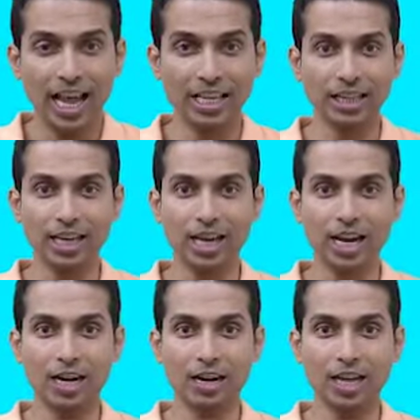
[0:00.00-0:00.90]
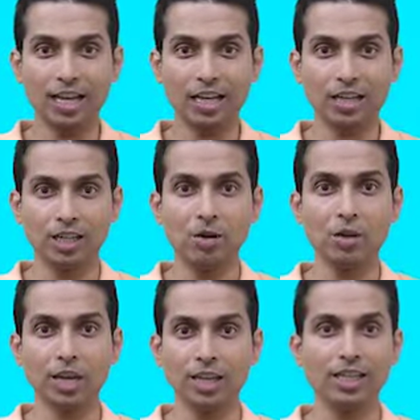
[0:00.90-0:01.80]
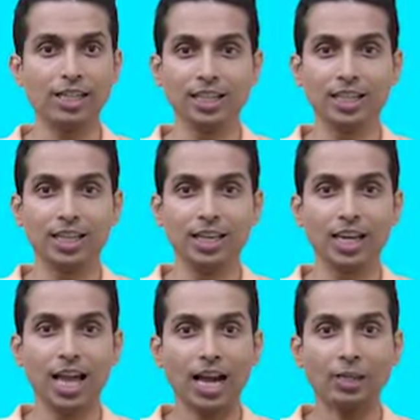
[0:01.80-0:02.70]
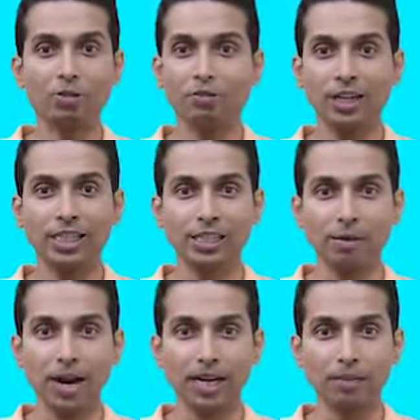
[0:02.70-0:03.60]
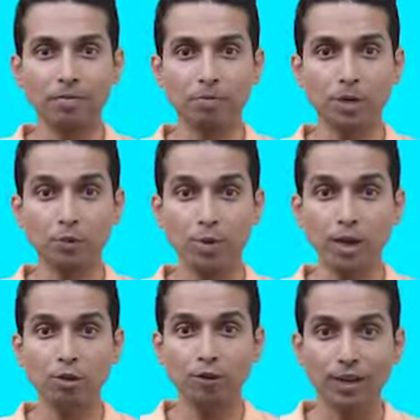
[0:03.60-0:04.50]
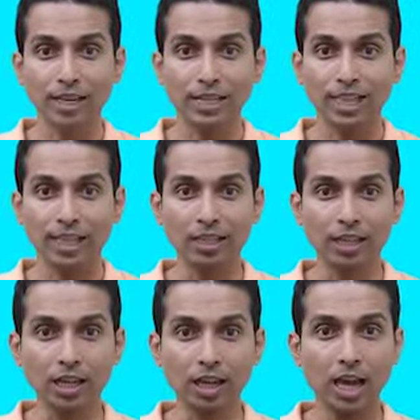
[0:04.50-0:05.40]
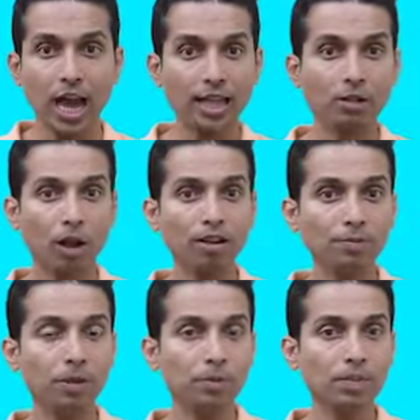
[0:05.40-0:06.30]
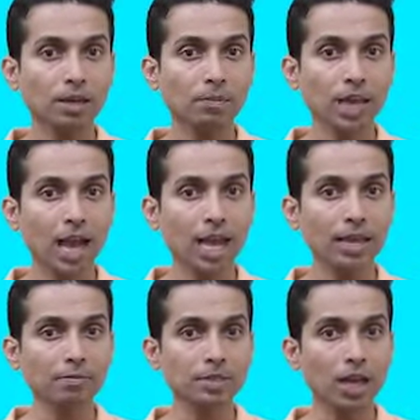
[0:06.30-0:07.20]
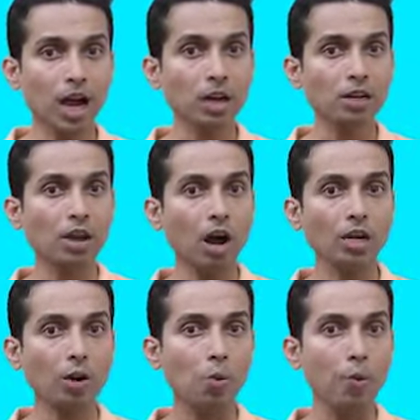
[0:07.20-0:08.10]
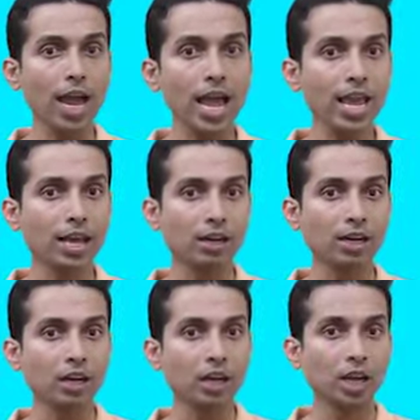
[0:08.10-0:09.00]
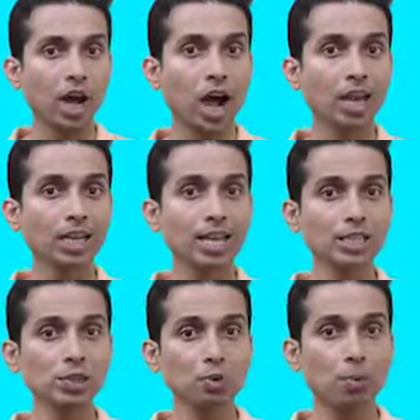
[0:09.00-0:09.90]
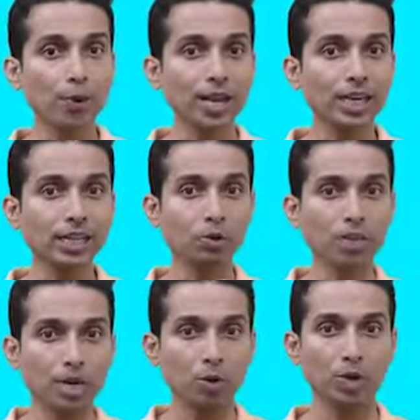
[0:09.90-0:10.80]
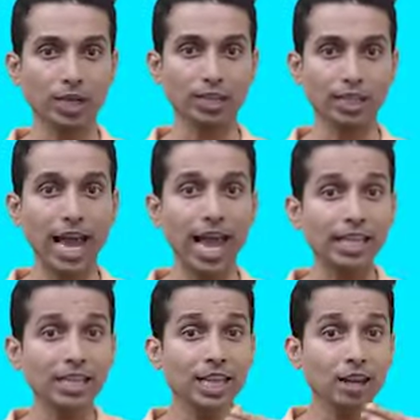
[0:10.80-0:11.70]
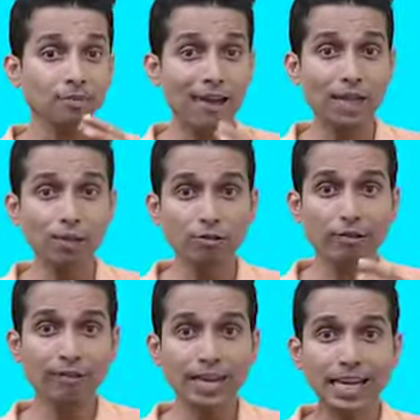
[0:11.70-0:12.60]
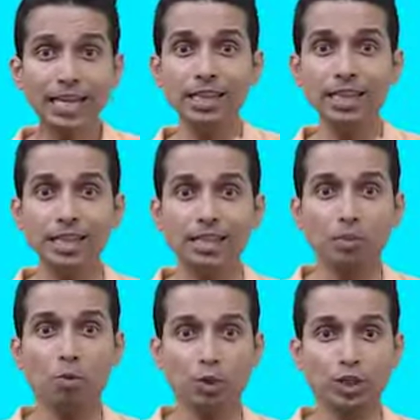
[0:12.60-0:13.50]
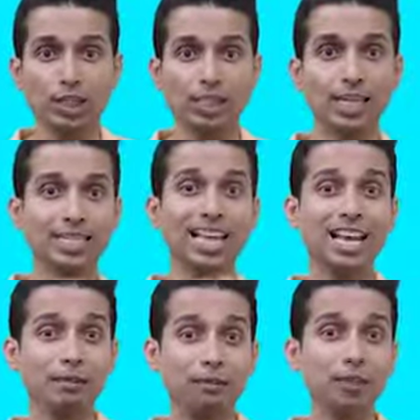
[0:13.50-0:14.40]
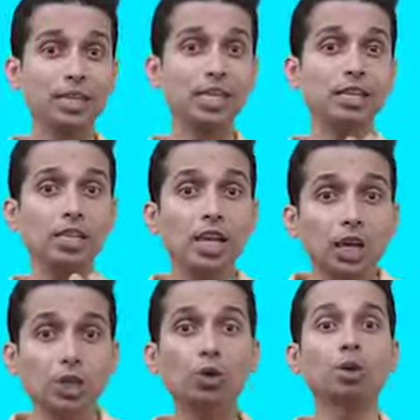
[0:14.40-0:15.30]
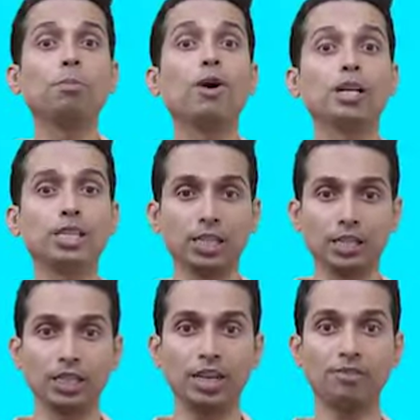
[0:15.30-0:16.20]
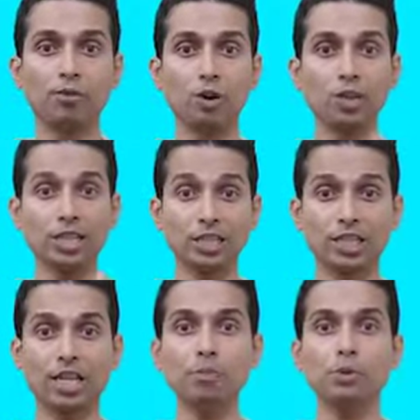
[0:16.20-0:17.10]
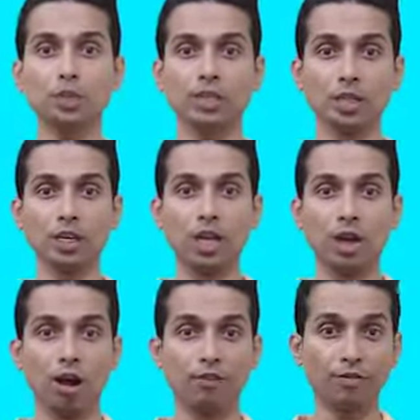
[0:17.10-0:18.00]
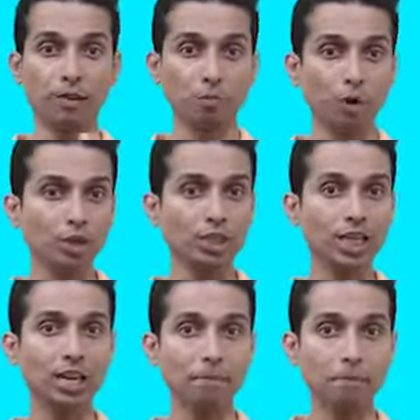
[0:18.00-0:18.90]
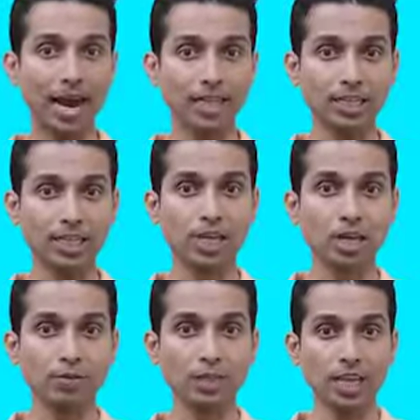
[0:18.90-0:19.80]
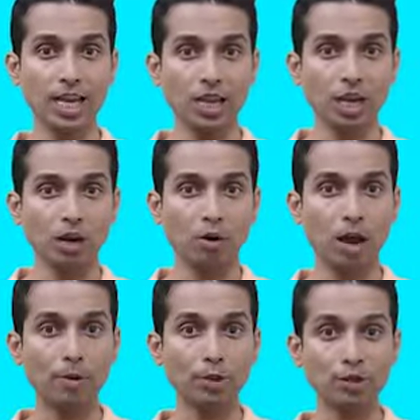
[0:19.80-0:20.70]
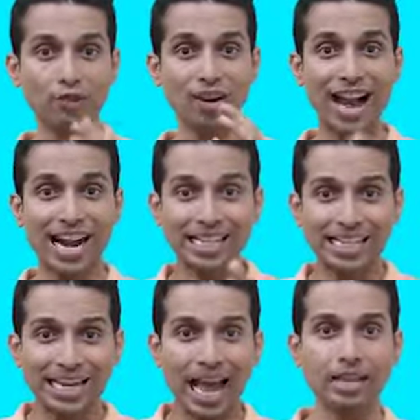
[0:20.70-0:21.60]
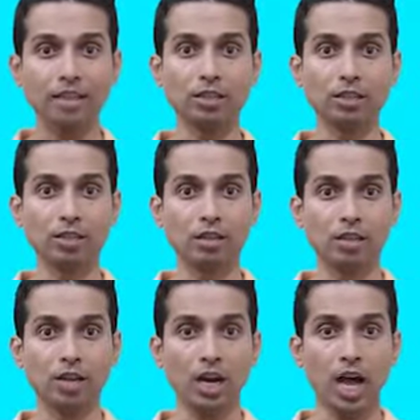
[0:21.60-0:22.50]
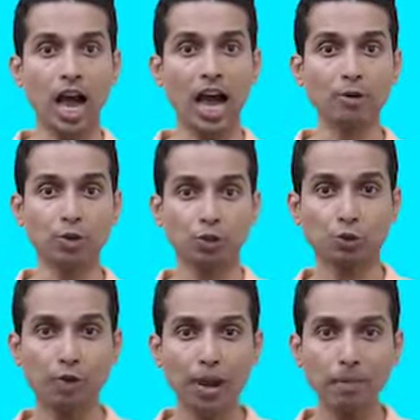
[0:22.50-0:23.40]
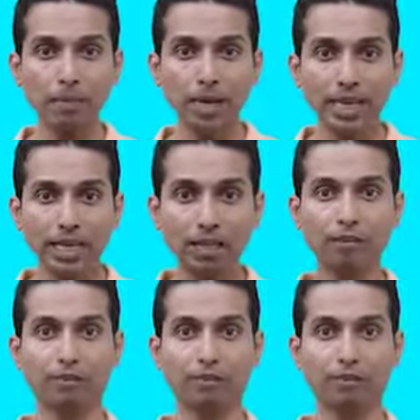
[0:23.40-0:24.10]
And they are like, okay, yeah, I don't feel it in the mind. But where do you feel it then? And a lot of people sometimes are not aware unless you bring it to their notice. And where you feel these emotions is within your body. Therefore, our description of emotional impact is, we say, oh, I was red in anger. I was trembling in